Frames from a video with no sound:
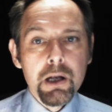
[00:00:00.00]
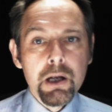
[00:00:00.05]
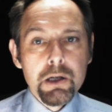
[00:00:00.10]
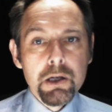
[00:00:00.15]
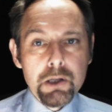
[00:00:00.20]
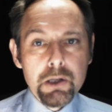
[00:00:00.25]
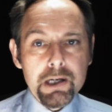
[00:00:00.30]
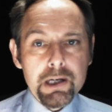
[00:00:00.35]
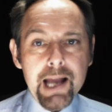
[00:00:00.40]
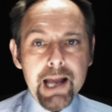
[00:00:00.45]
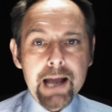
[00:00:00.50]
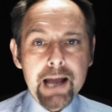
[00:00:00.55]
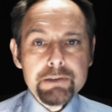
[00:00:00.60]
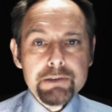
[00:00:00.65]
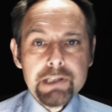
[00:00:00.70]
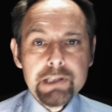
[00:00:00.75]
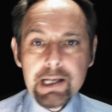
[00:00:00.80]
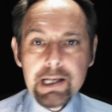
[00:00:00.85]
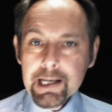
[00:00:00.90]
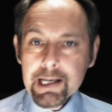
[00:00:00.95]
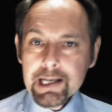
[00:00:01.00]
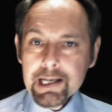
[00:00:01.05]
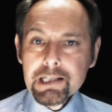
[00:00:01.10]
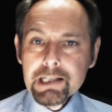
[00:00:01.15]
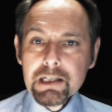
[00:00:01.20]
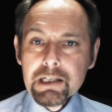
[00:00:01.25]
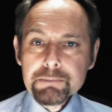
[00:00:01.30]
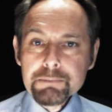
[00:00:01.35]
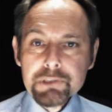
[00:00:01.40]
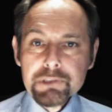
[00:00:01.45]
Look out, here
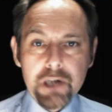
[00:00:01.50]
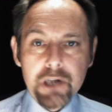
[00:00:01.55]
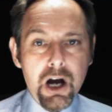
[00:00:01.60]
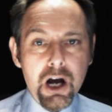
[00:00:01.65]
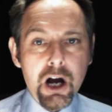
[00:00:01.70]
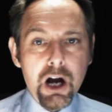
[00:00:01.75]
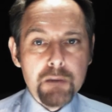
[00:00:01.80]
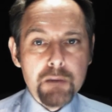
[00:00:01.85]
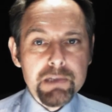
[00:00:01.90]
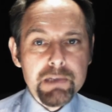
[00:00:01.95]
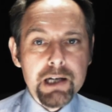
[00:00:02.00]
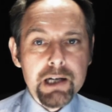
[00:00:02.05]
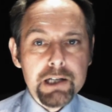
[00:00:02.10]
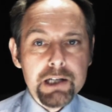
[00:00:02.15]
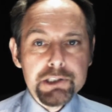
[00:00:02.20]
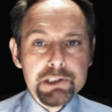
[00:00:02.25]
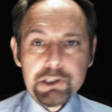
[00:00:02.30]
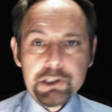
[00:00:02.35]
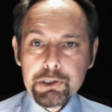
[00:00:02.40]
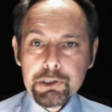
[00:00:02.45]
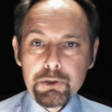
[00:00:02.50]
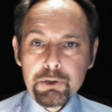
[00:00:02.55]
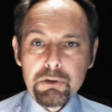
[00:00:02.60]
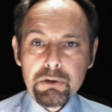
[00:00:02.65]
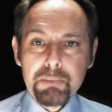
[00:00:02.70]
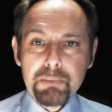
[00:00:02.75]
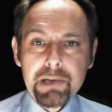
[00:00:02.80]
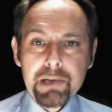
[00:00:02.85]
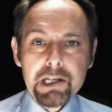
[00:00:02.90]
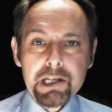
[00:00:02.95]
comes the harmonised
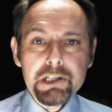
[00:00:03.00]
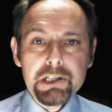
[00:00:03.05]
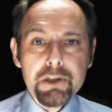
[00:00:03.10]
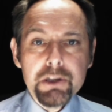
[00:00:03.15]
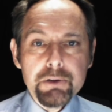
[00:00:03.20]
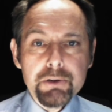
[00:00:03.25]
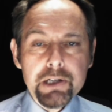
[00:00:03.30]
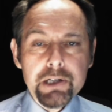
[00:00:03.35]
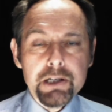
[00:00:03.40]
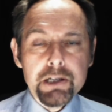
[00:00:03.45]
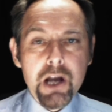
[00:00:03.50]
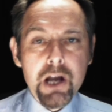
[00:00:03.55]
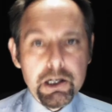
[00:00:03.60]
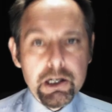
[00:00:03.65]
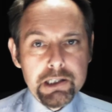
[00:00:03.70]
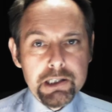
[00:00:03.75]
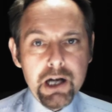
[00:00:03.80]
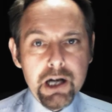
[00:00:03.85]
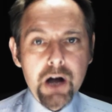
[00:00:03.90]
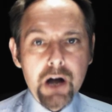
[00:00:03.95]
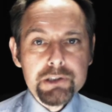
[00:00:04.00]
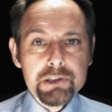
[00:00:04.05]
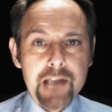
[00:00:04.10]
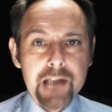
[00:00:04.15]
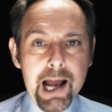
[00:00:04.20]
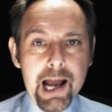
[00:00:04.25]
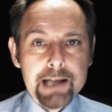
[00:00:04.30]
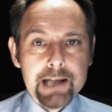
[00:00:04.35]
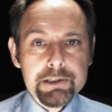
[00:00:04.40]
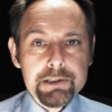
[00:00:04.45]
European Union car
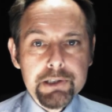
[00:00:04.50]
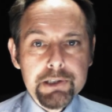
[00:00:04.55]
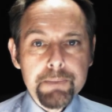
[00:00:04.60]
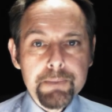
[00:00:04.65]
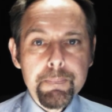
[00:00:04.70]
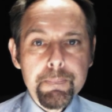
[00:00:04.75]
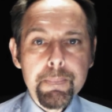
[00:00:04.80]
tax.